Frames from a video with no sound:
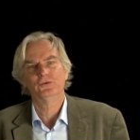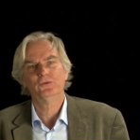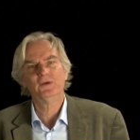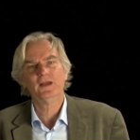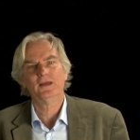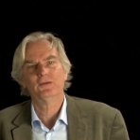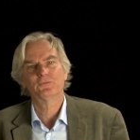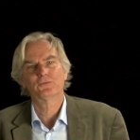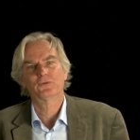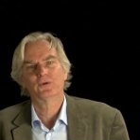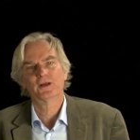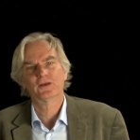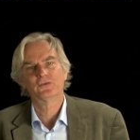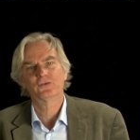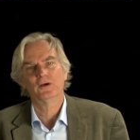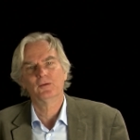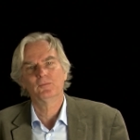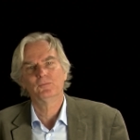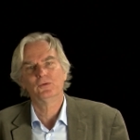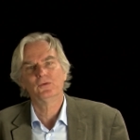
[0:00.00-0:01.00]
You can, for
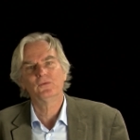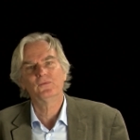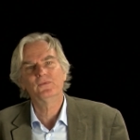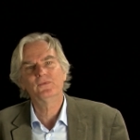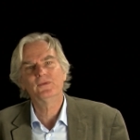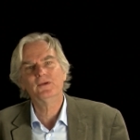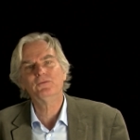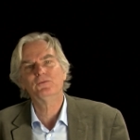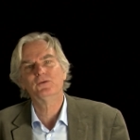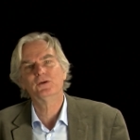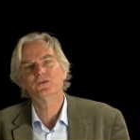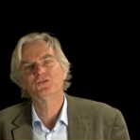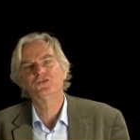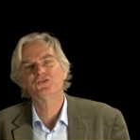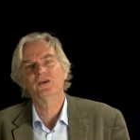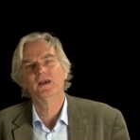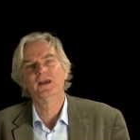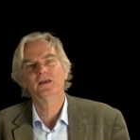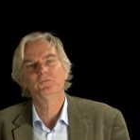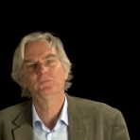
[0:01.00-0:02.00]
example,
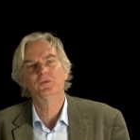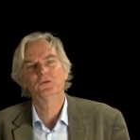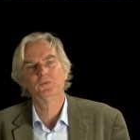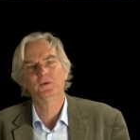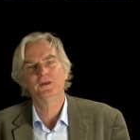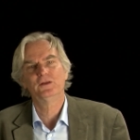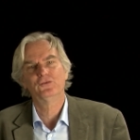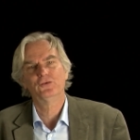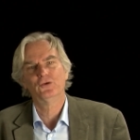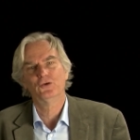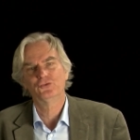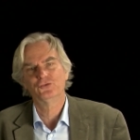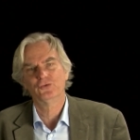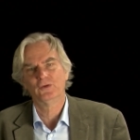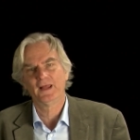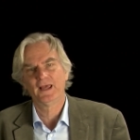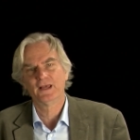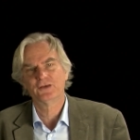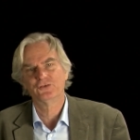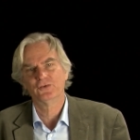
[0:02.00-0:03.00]
differentiate between
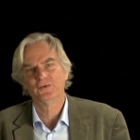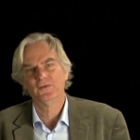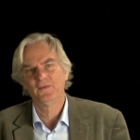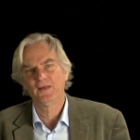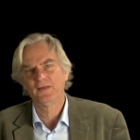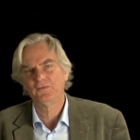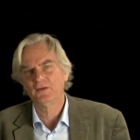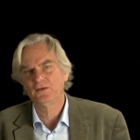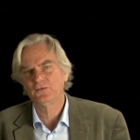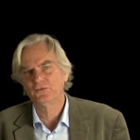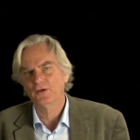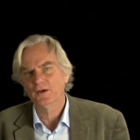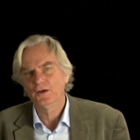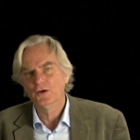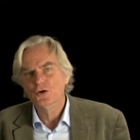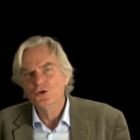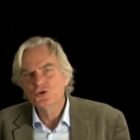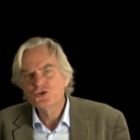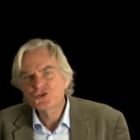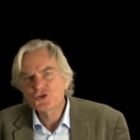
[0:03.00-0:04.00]
social action that is
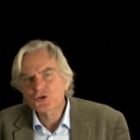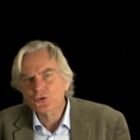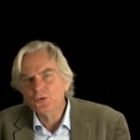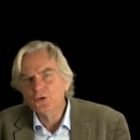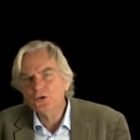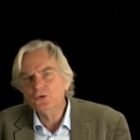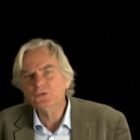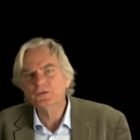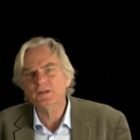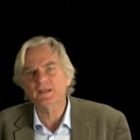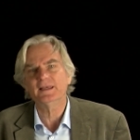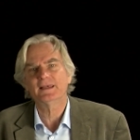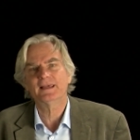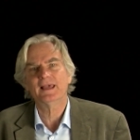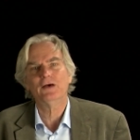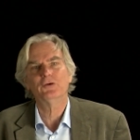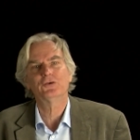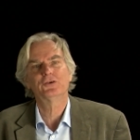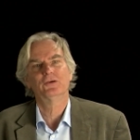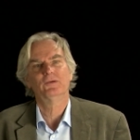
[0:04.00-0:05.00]
shrewdly
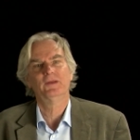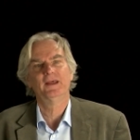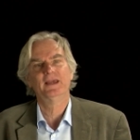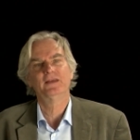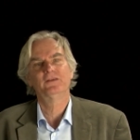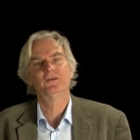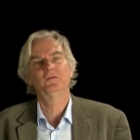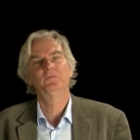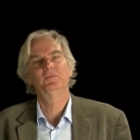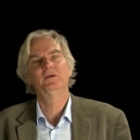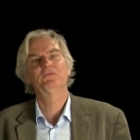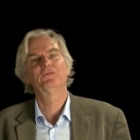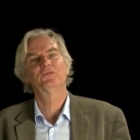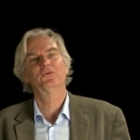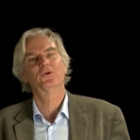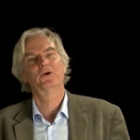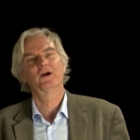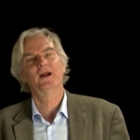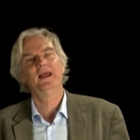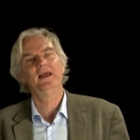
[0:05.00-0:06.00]
calculated
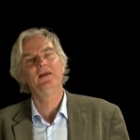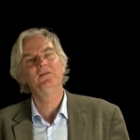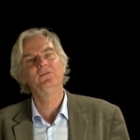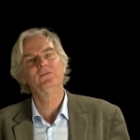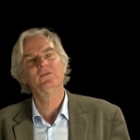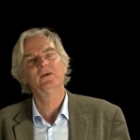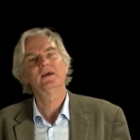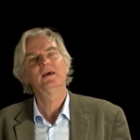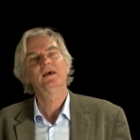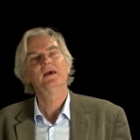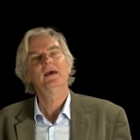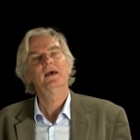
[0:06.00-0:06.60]
beforehand